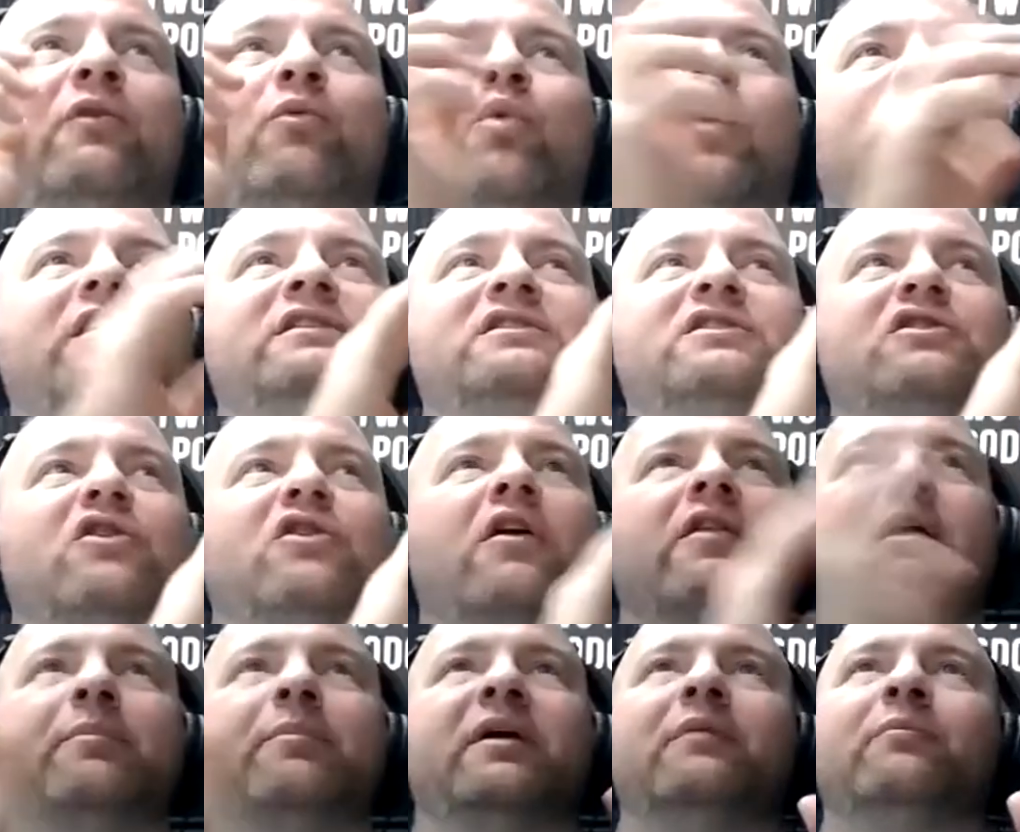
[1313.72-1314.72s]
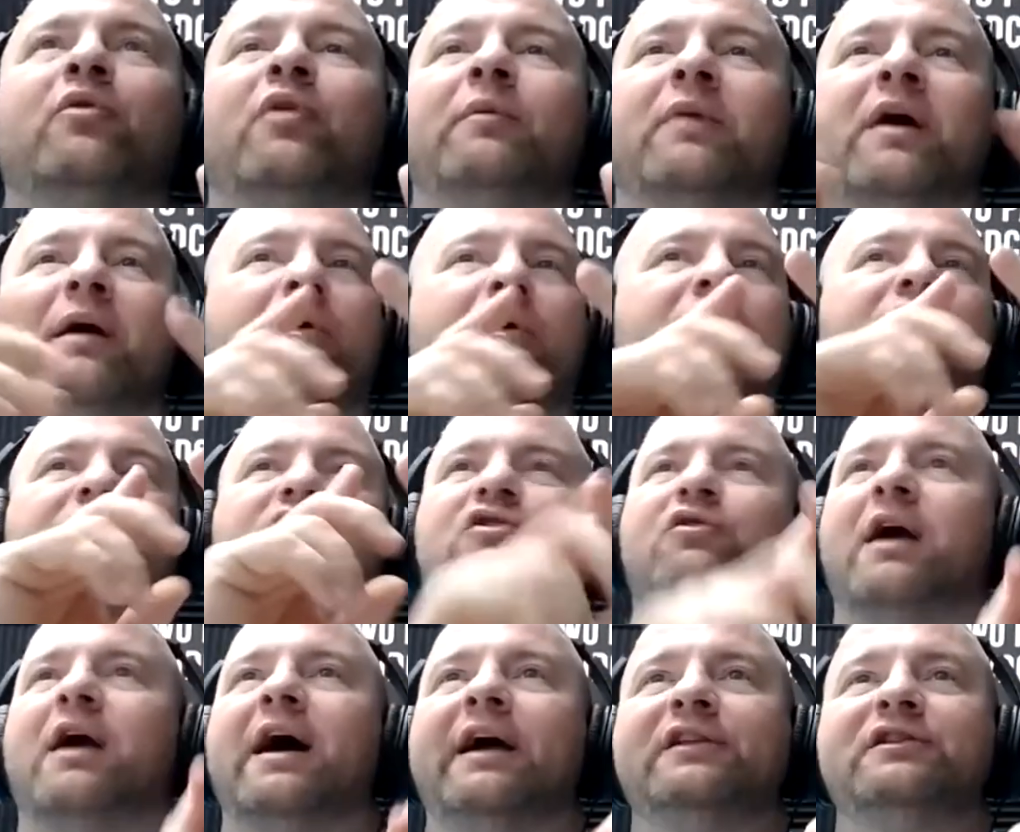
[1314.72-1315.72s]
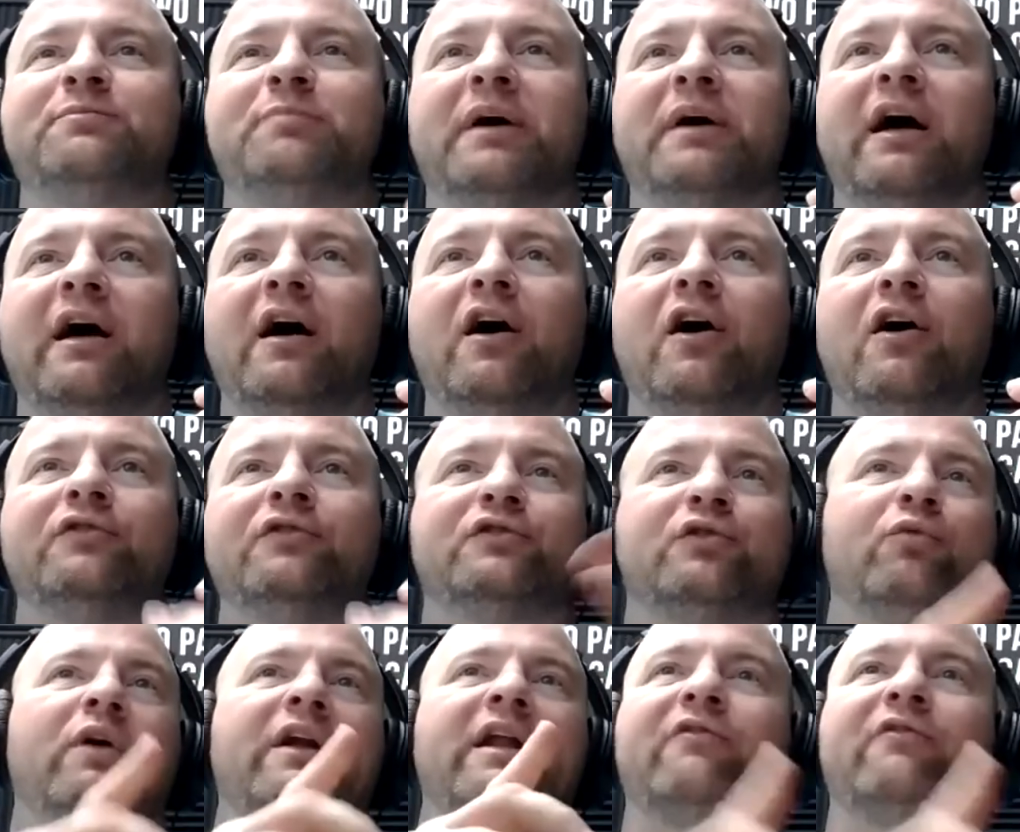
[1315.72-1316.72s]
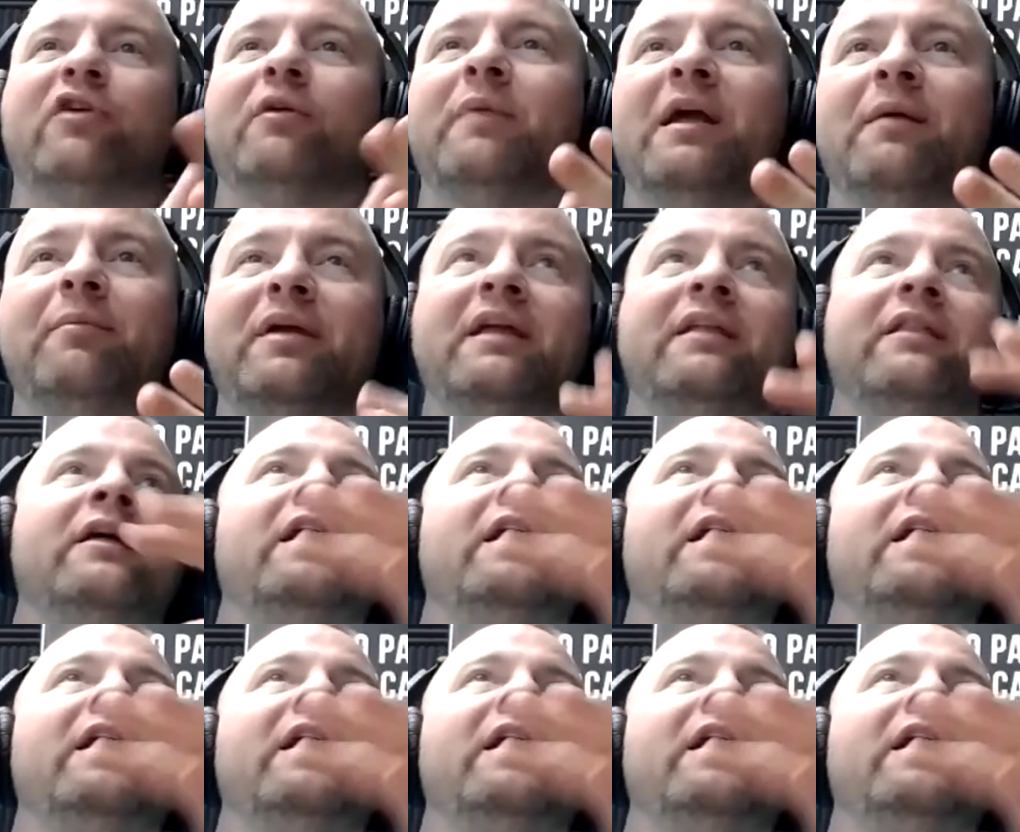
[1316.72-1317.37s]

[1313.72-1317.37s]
one star they pinpoint by, whether it's Orion's belt or whatever it may be.